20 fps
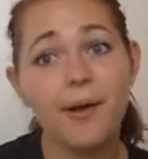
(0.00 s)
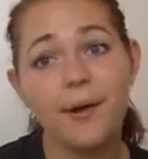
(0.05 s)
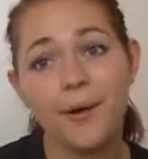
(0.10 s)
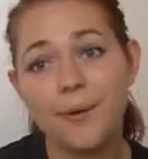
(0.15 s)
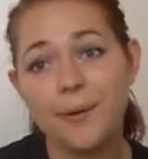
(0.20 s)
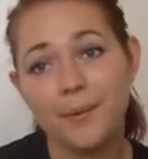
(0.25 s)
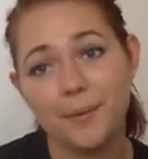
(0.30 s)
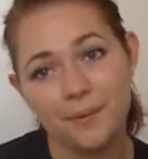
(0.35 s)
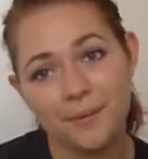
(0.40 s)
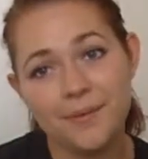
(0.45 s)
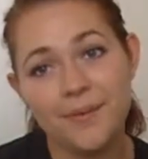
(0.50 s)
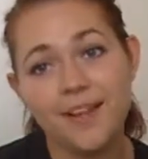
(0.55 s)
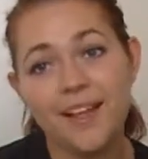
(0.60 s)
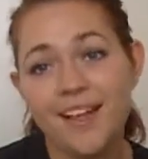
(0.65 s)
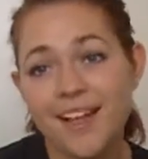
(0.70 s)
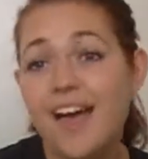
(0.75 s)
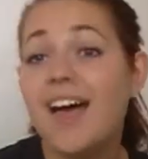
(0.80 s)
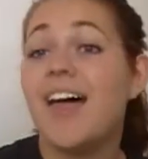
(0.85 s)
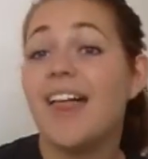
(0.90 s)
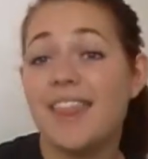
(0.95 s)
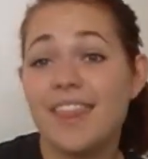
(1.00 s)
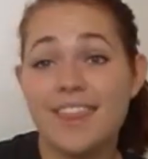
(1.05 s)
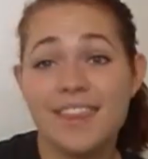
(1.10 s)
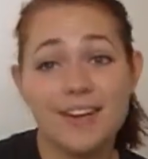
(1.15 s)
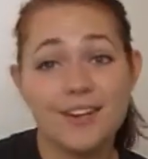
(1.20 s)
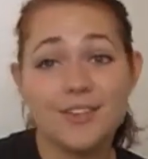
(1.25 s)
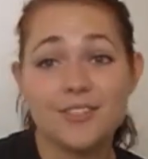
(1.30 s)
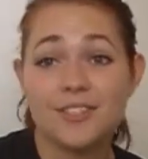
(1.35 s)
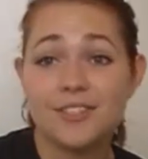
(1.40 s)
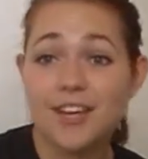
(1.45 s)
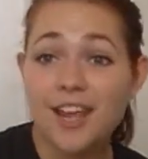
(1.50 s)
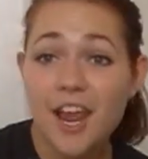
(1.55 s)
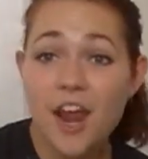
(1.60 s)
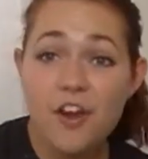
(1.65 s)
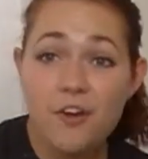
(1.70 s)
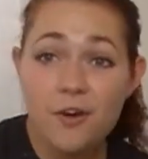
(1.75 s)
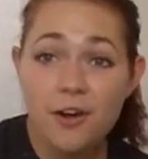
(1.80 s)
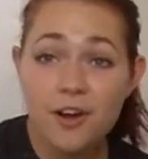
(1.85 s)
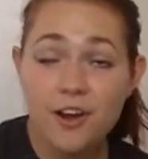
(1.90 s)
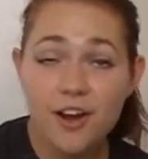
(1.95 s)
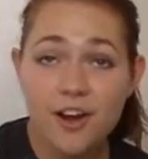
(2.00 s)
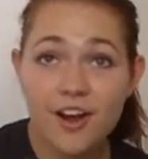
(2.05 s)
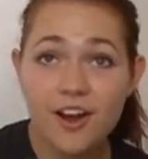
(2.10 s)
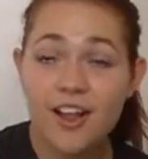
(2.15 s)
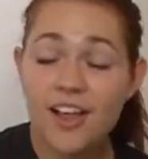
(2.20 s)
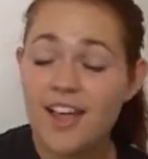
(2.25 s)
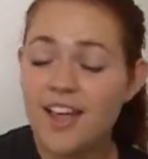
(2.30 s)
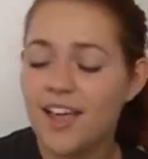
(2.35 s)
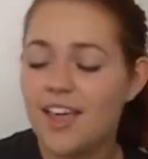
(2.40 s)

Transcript: oh, there's an error.